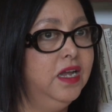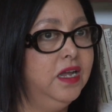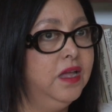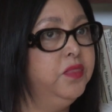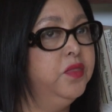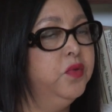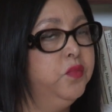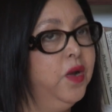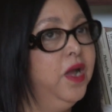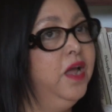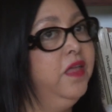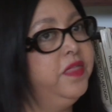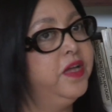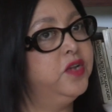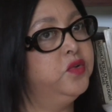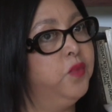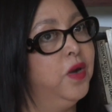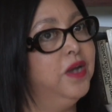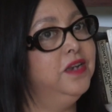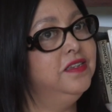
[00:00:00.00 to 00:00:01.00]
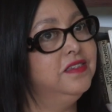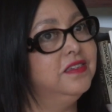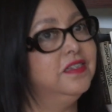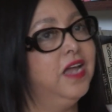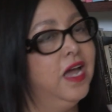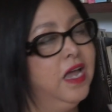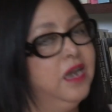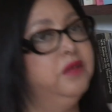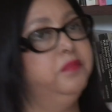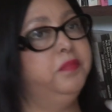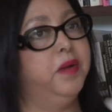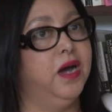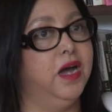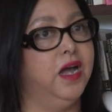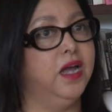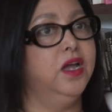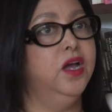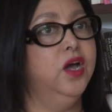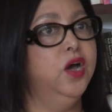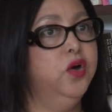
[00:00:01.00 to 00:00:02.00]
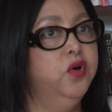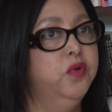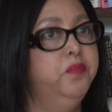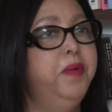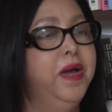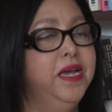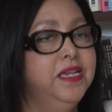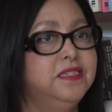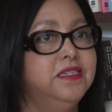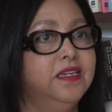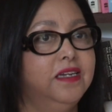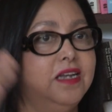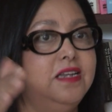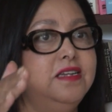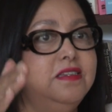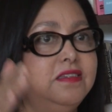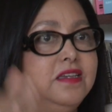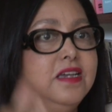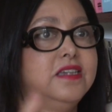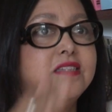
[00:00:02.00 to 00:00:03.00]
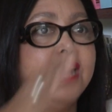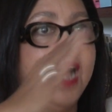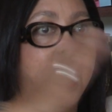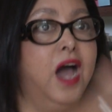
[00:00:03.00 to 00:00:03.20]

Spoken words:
In the way that one is an alibi who basically says,